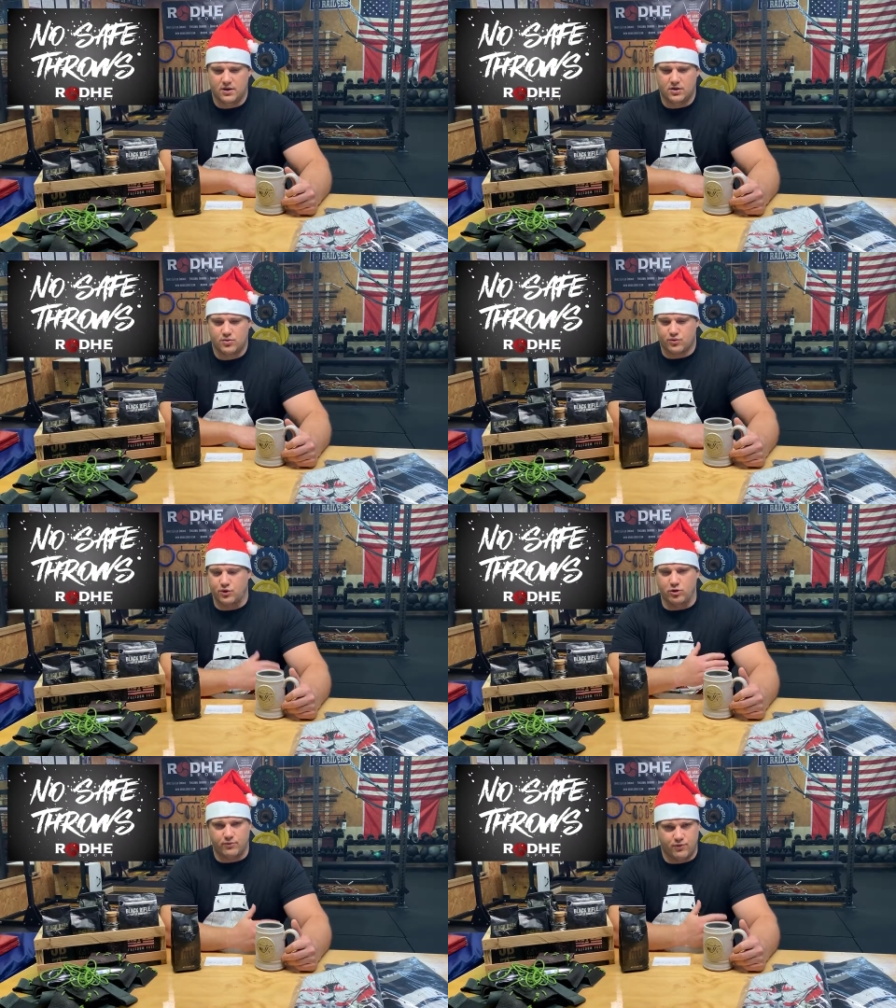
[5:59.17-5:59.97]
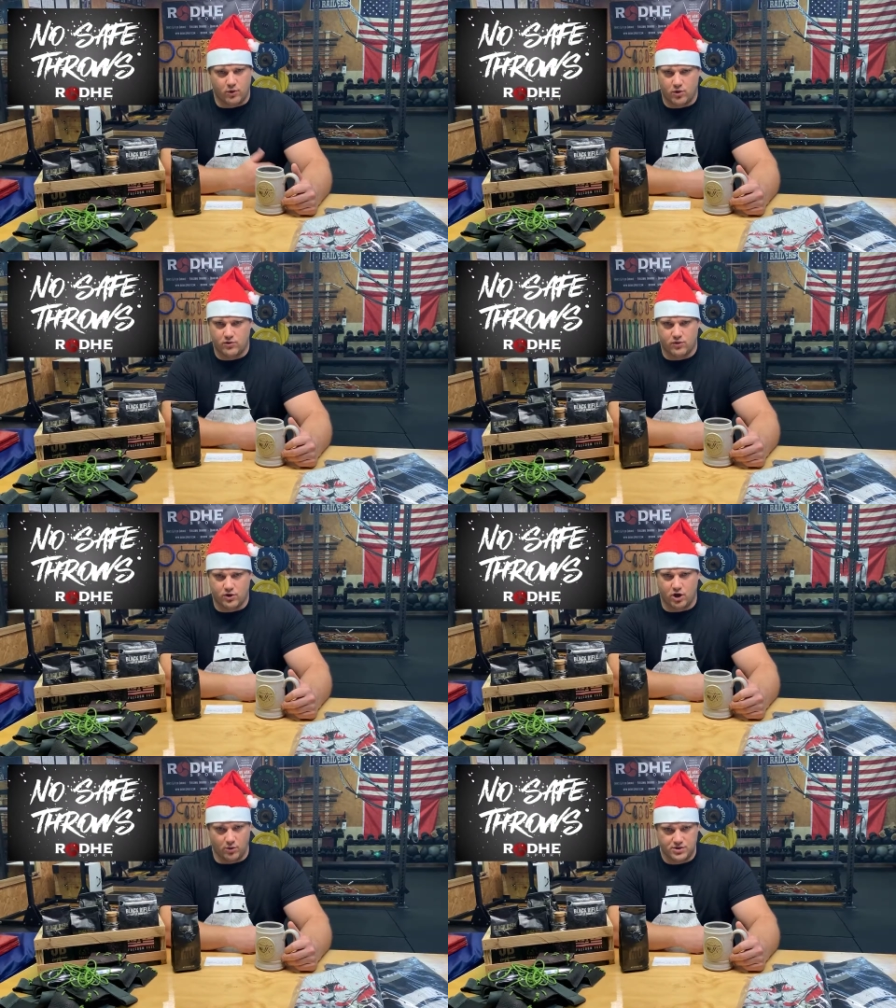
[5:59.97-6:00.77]
group for
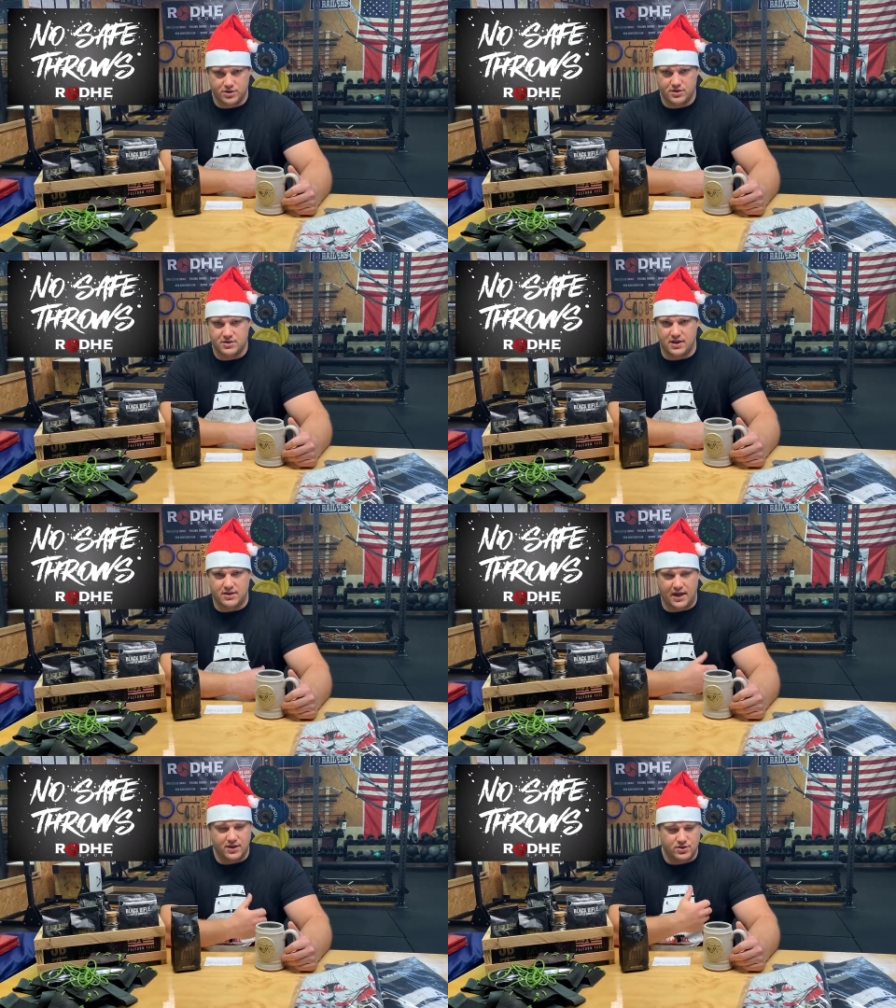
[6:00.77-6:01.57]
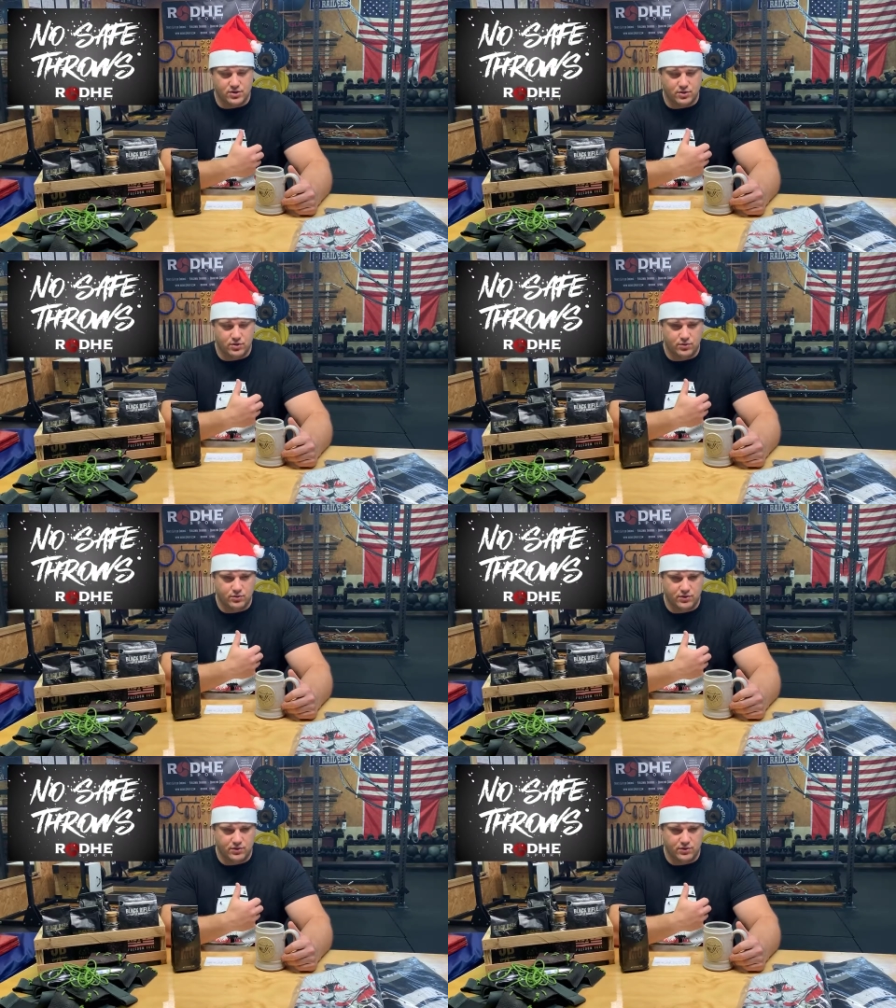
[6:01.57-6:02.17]
coaches, and they do